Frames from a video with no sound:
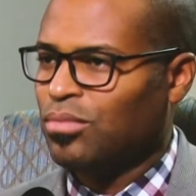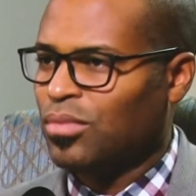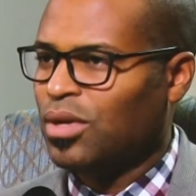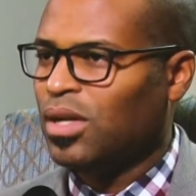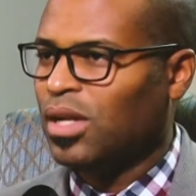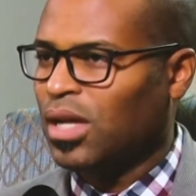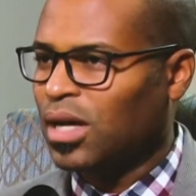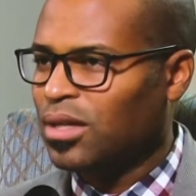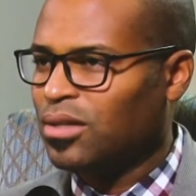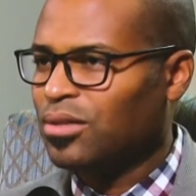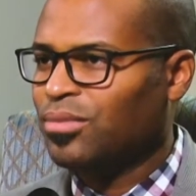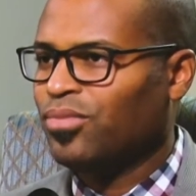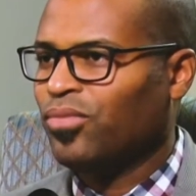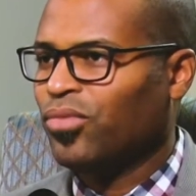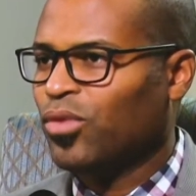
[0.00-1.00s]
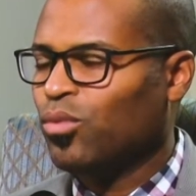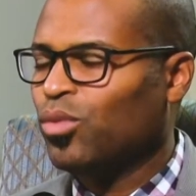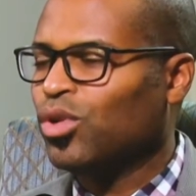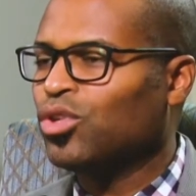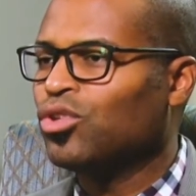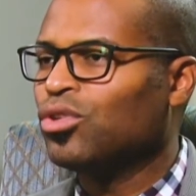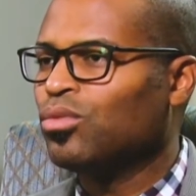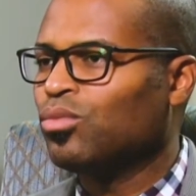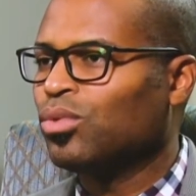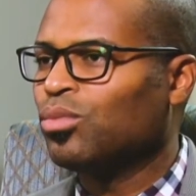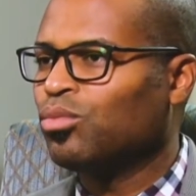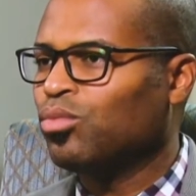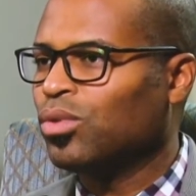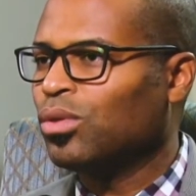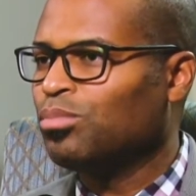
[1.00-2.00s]
a lot
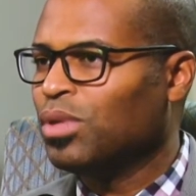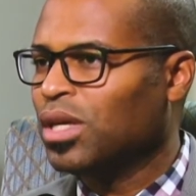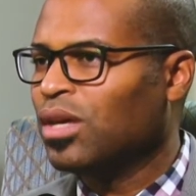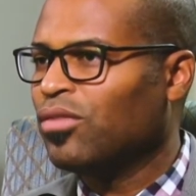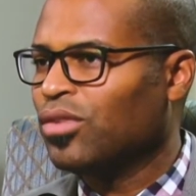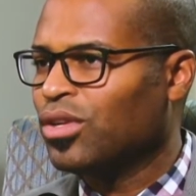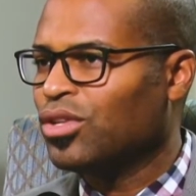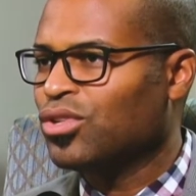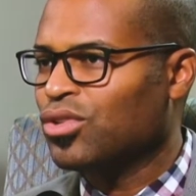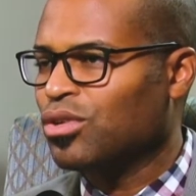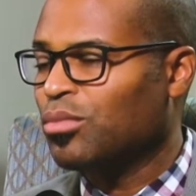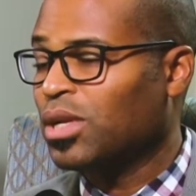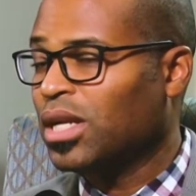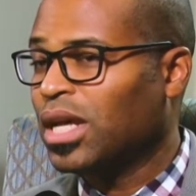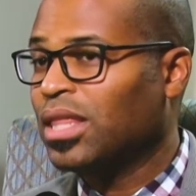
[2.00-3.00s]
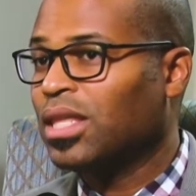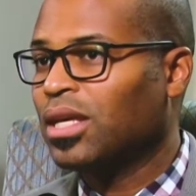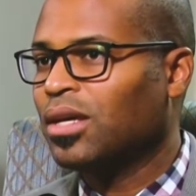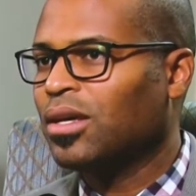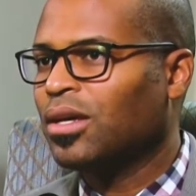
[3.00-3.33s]
will be given discernment. And I think